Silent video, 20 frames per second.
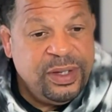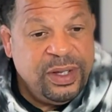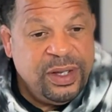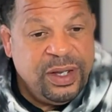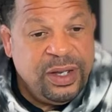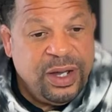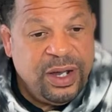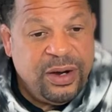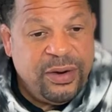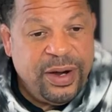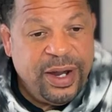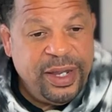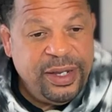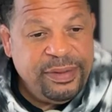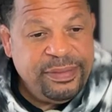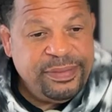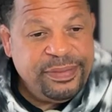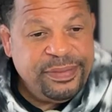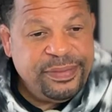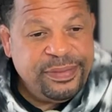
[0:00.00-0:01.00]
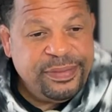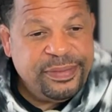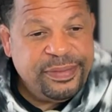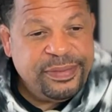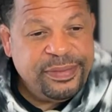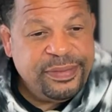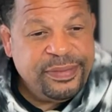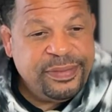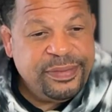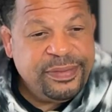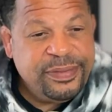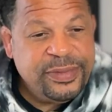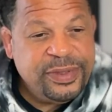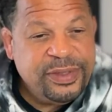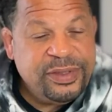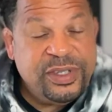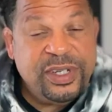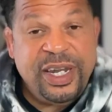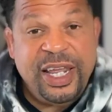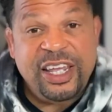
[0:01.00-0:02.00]
all right.
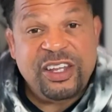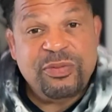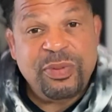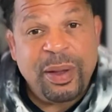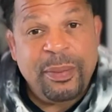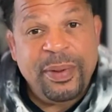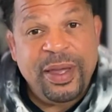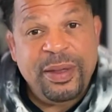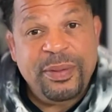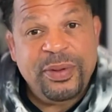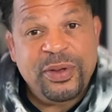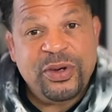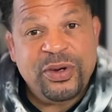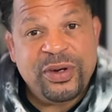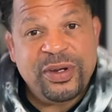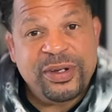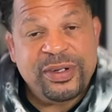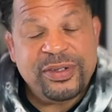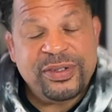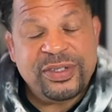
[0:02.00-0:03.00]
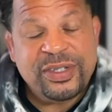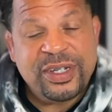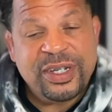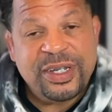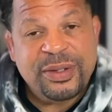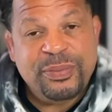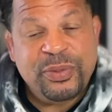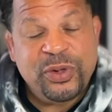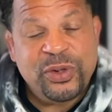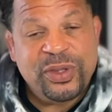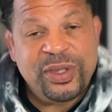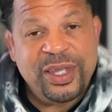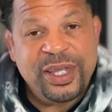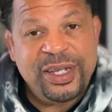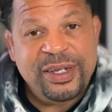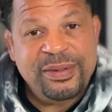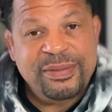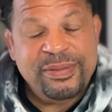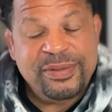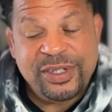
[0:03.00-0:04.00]
Today is my baby girl's
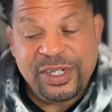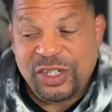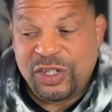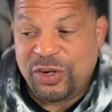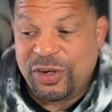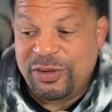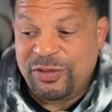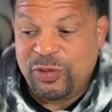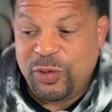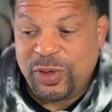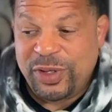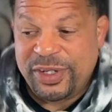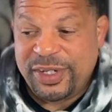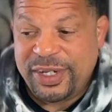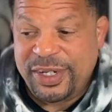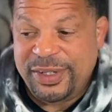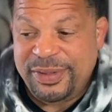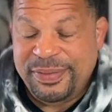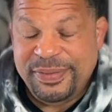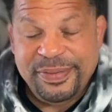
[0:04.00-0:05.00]
birthday. She turned 14.